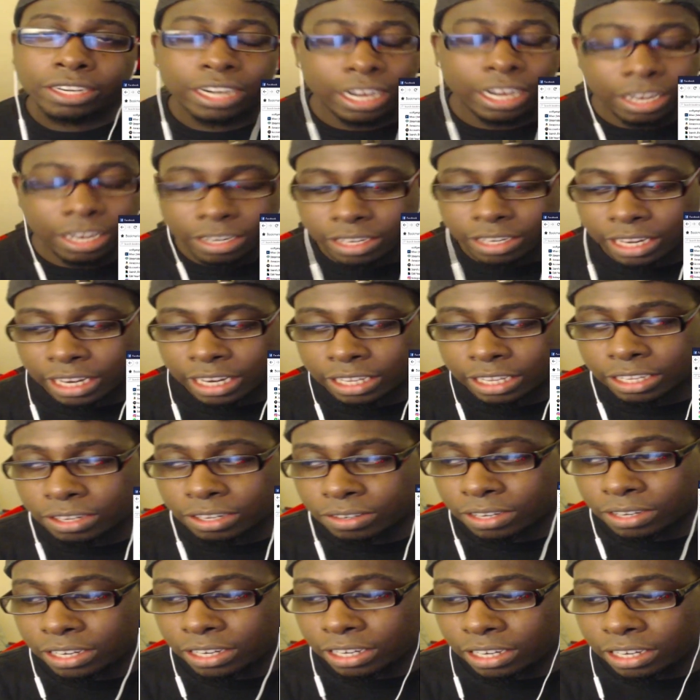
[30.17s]
I'm like,
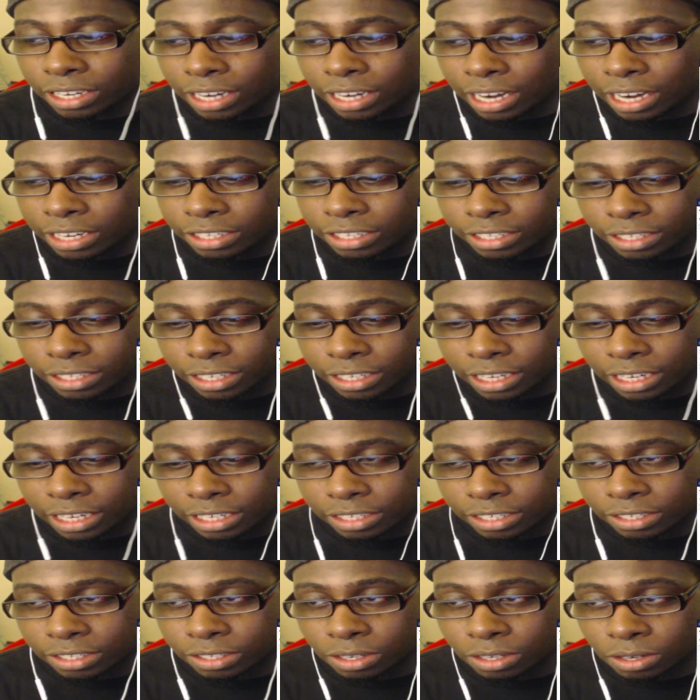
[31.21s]
low-key, I used to get
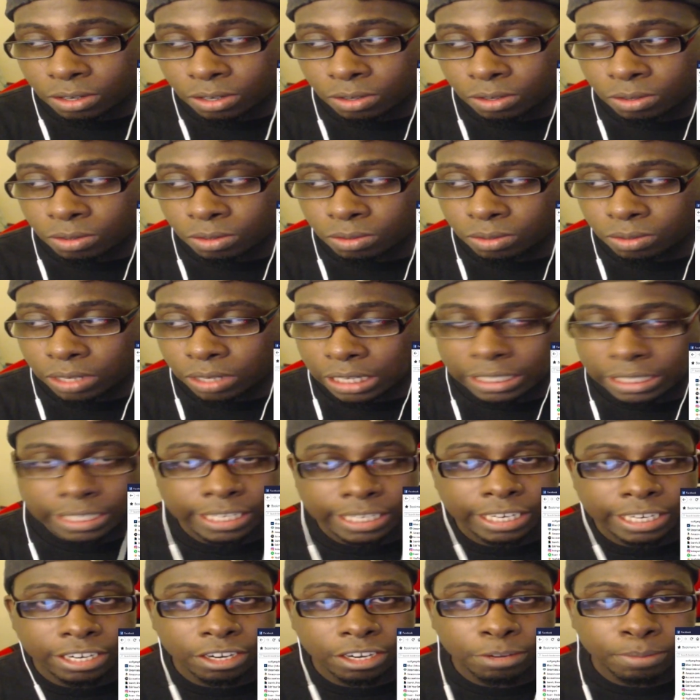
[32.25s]
so
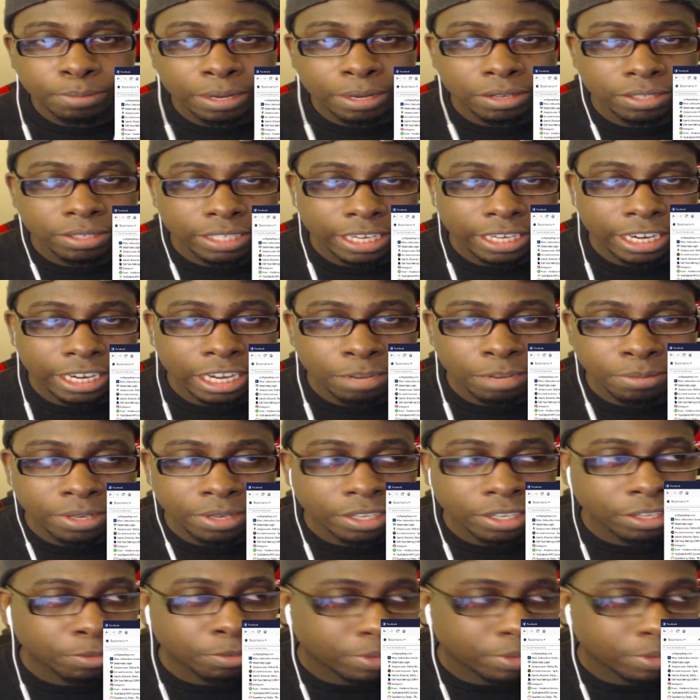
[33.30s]
insecure about saying I'm a nerd,